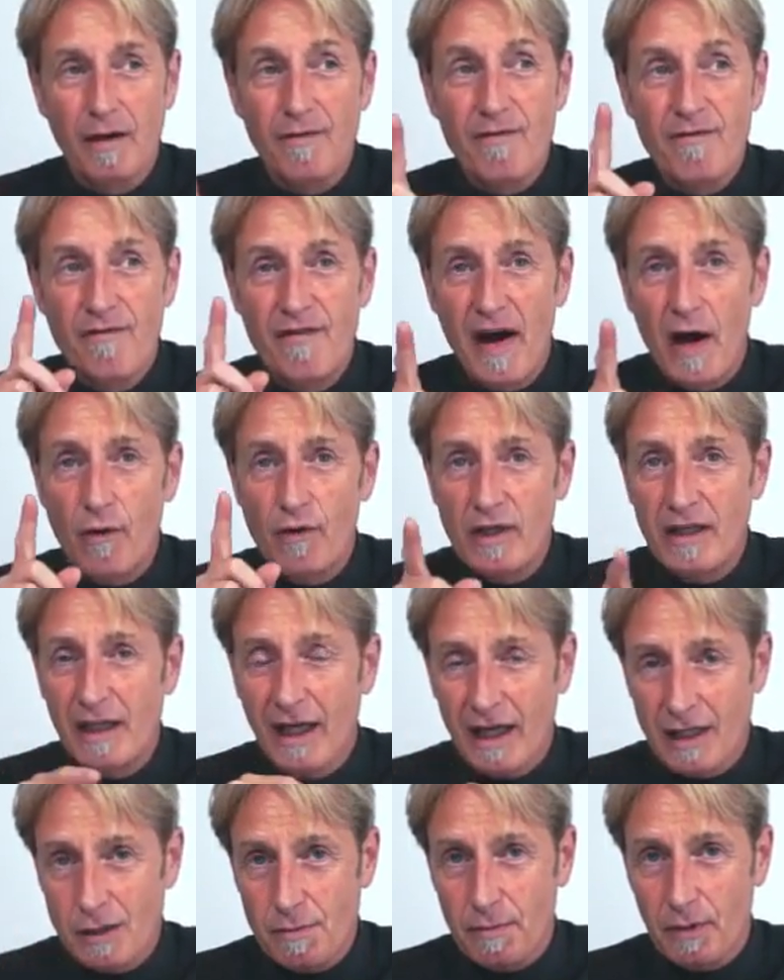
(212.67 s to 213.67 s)
Very
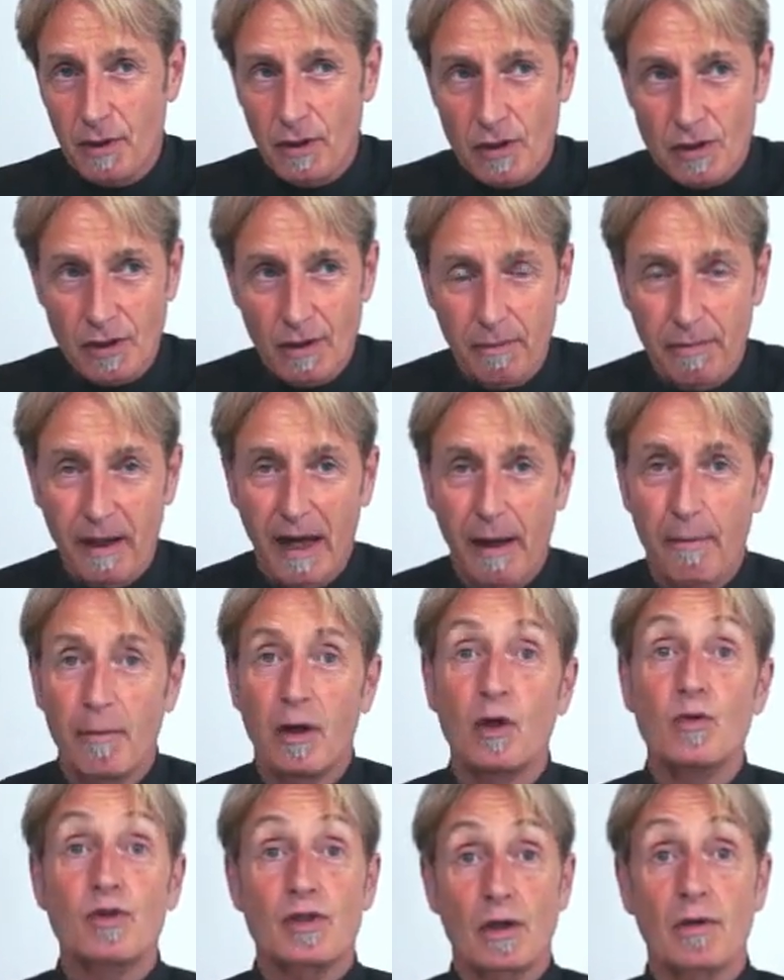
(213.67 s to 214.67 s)
nice person, Pam,
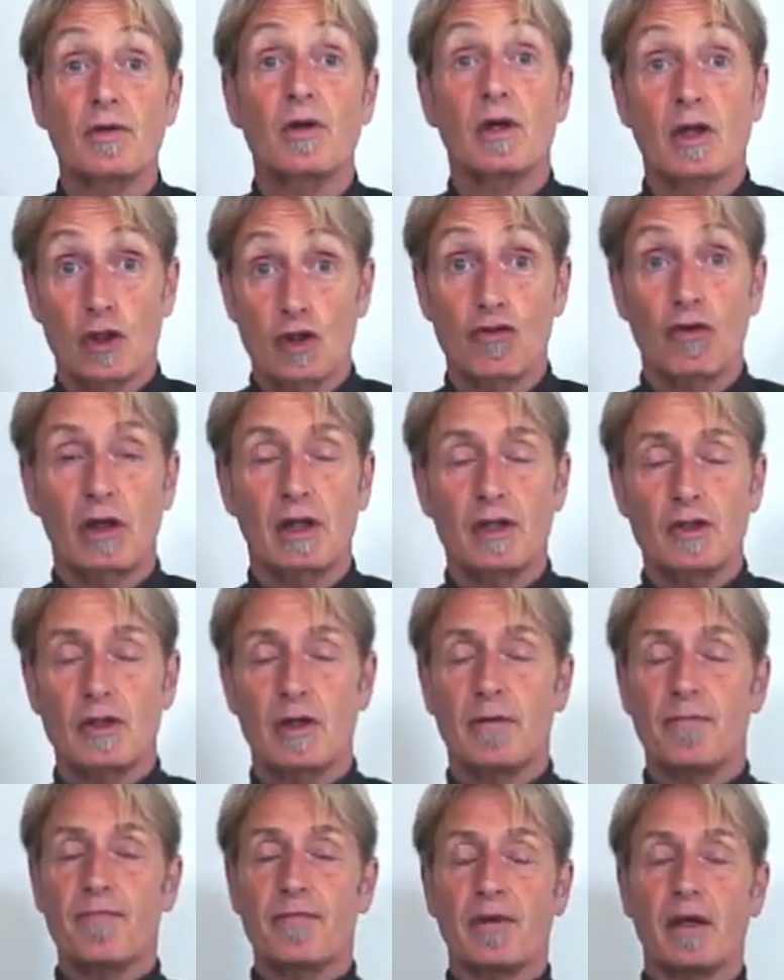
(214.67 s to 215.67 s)
who's an
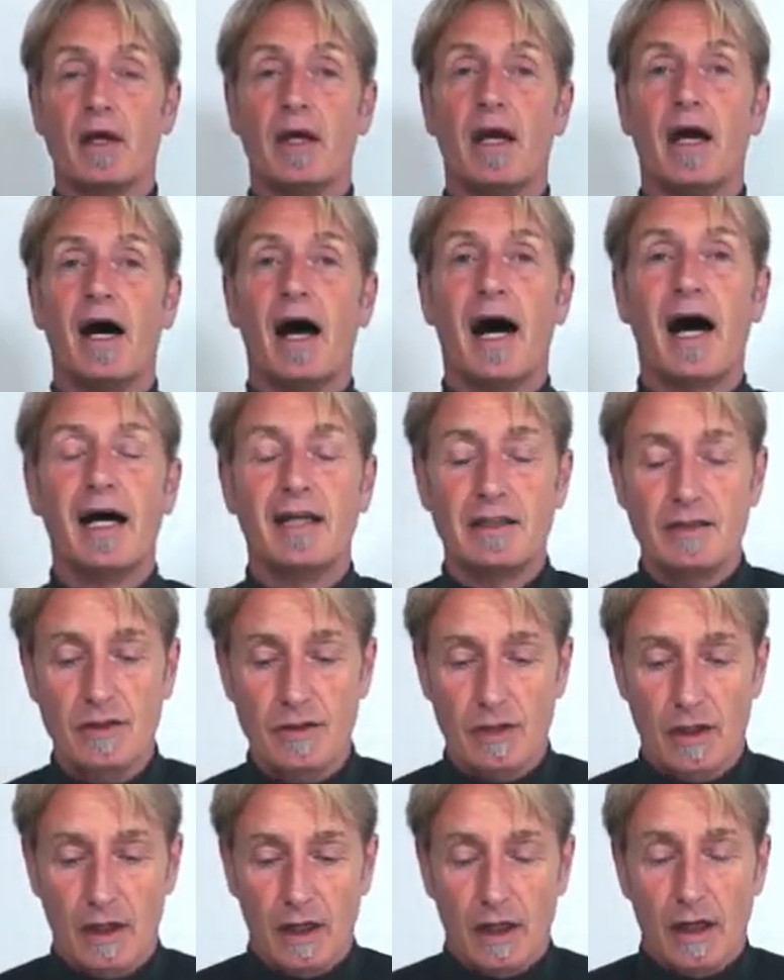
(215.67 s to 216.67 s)
astrologer.
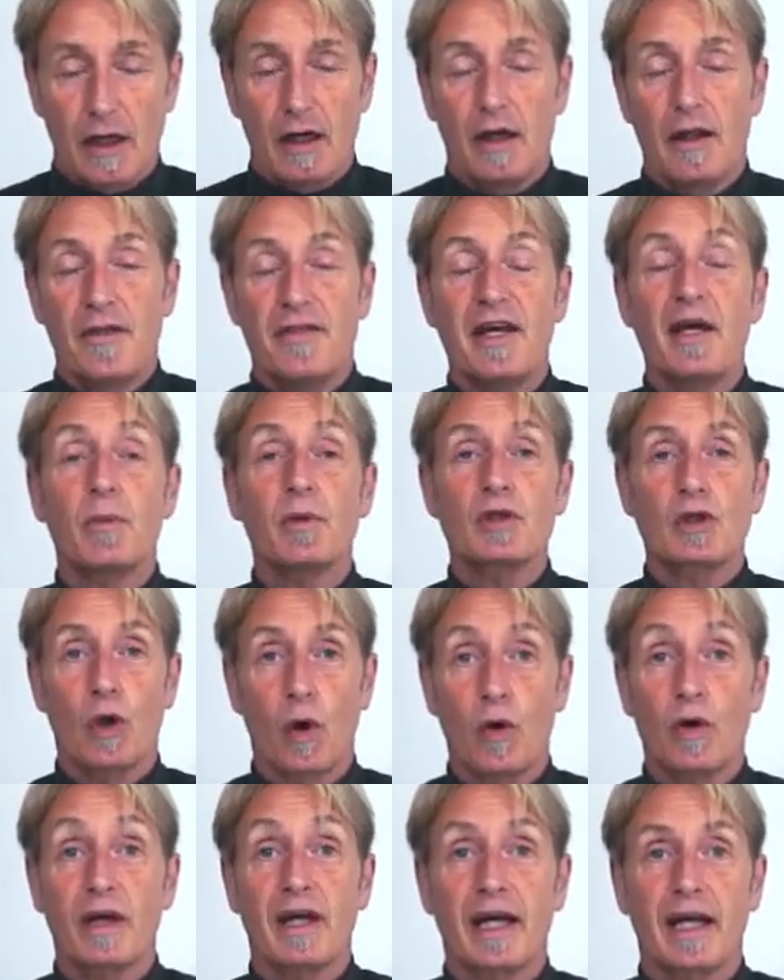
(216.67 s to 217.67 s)
And they were
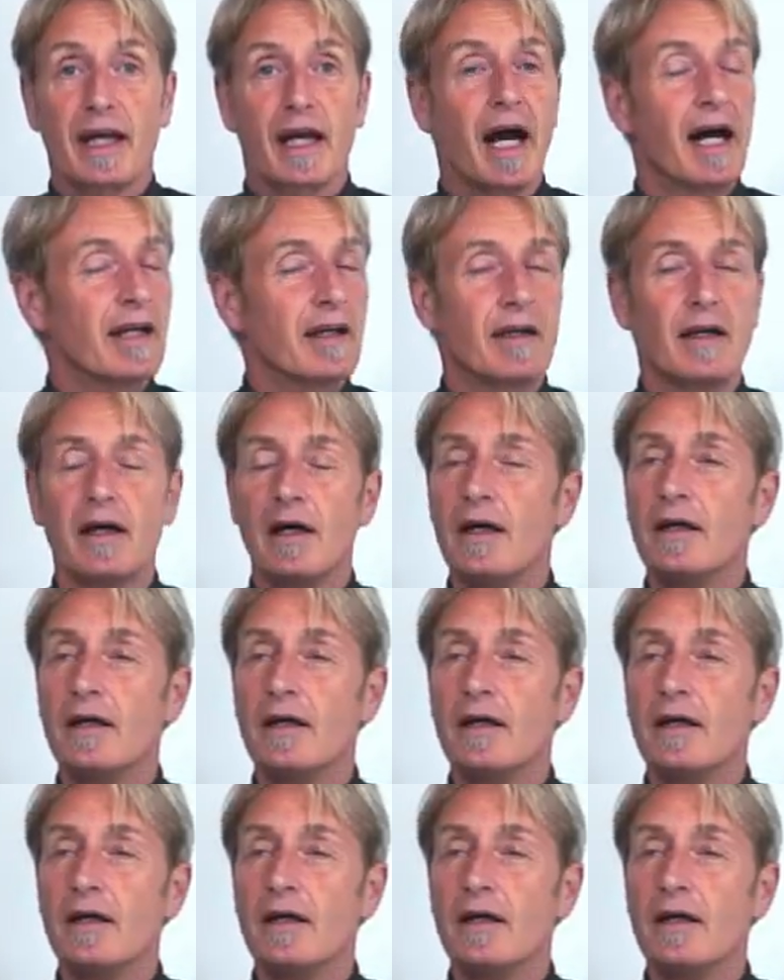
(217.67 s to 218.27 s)
talking, and